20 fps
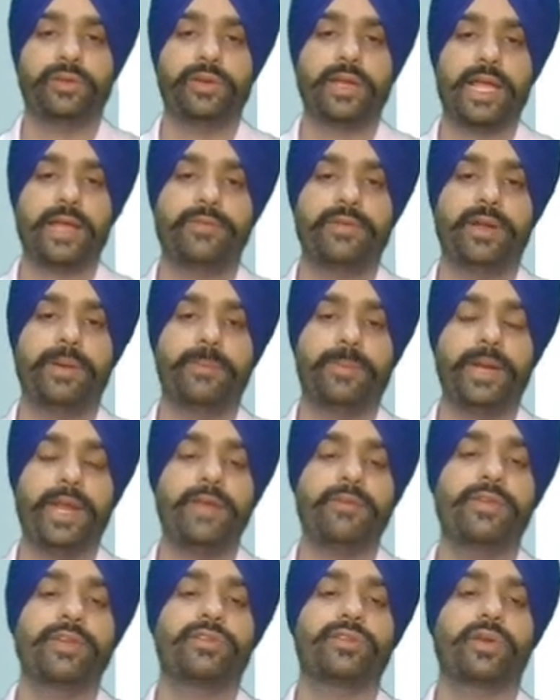having a
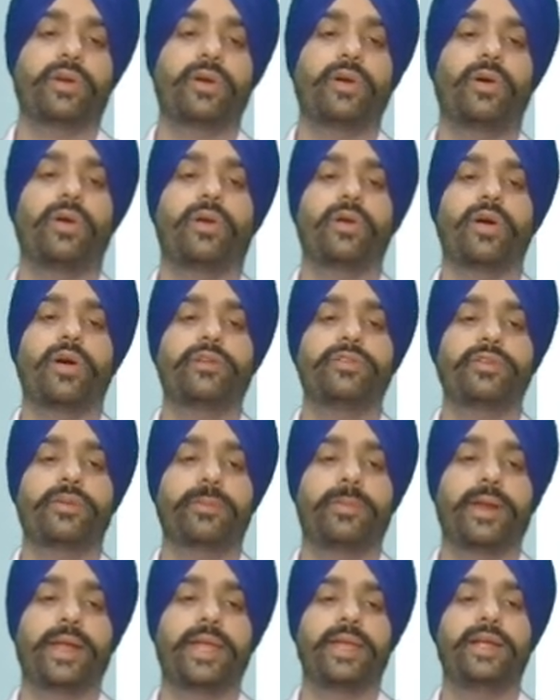previous record of
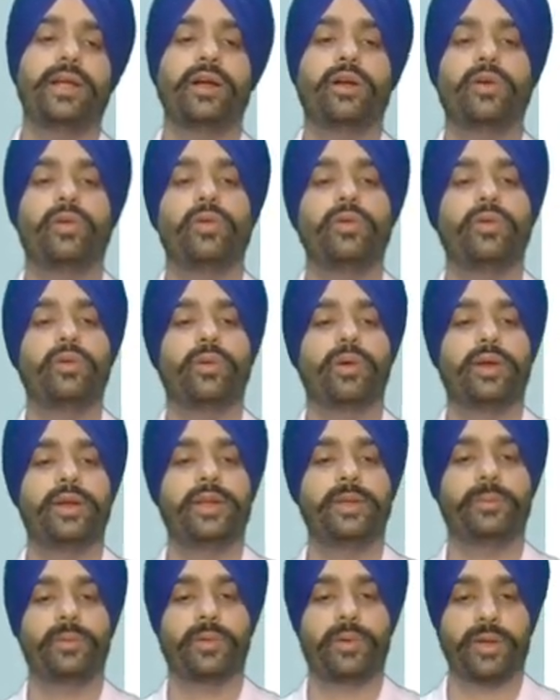supplying a good
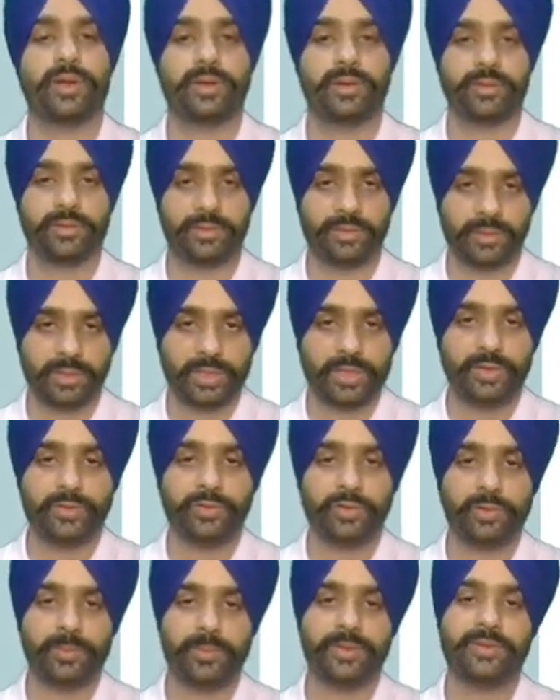quality product
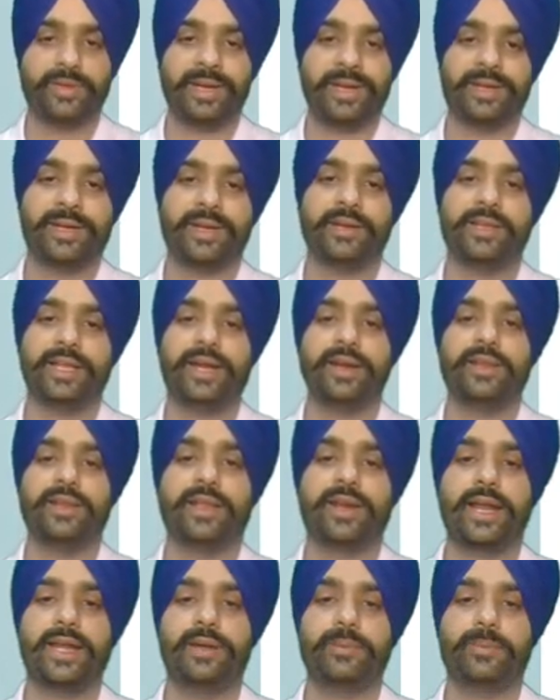should be selected. Then
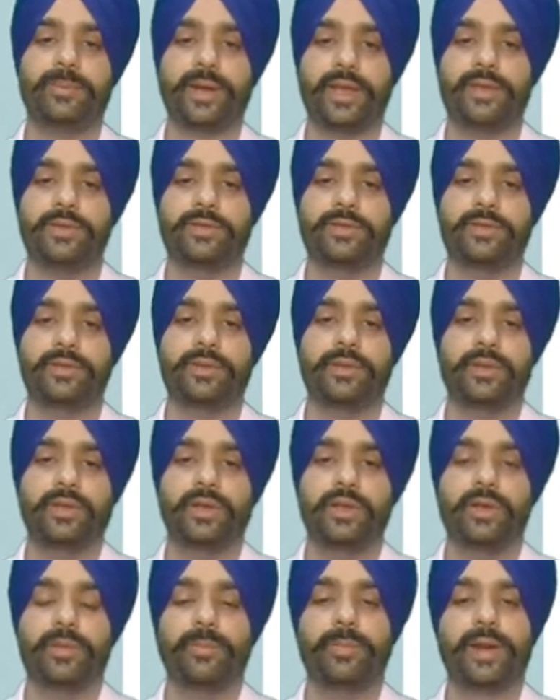the right price.
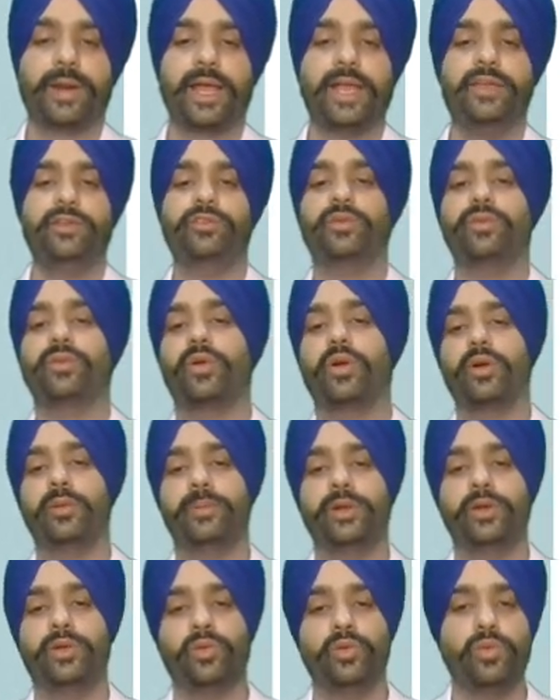Price should not
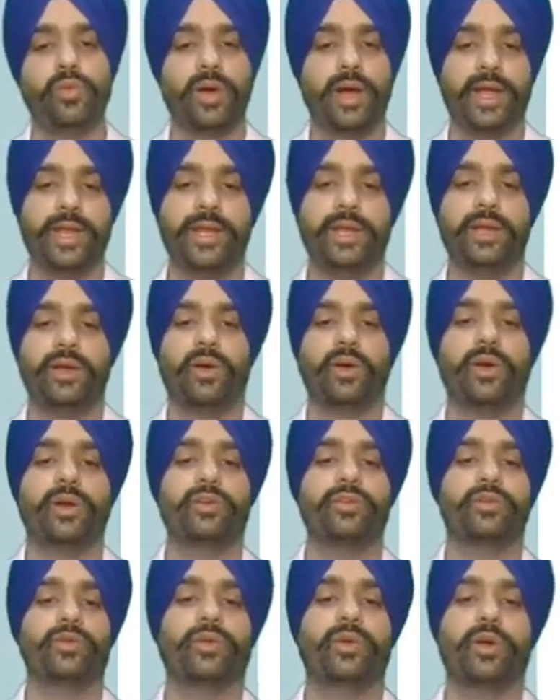be too high or
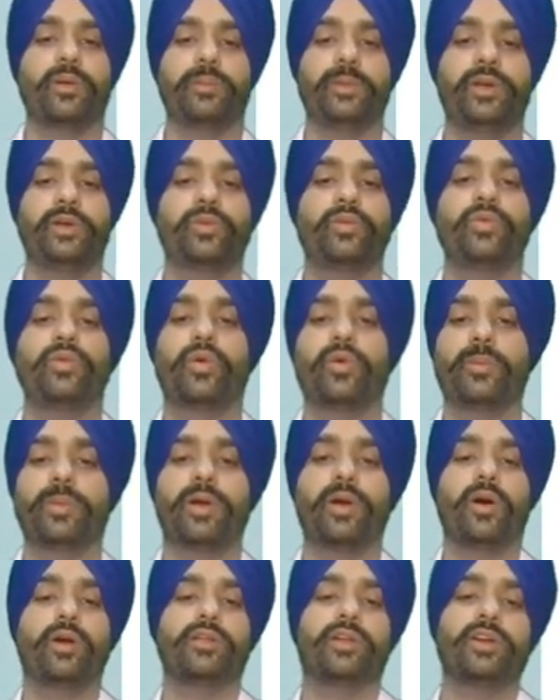it should not be too low,
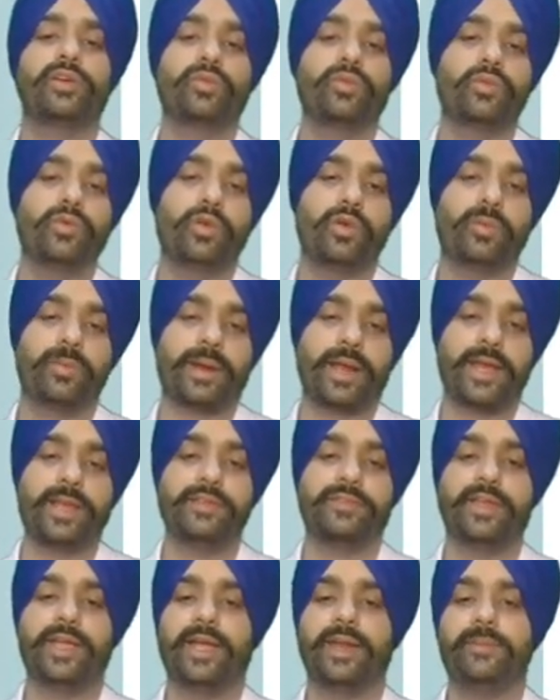because a too low
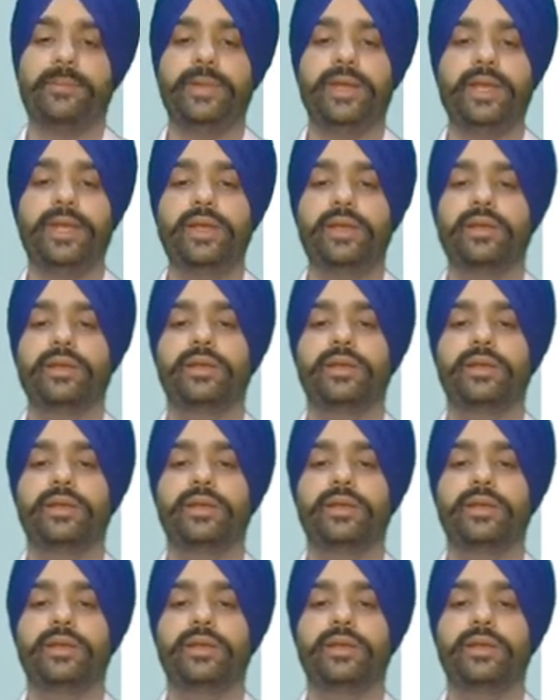price can be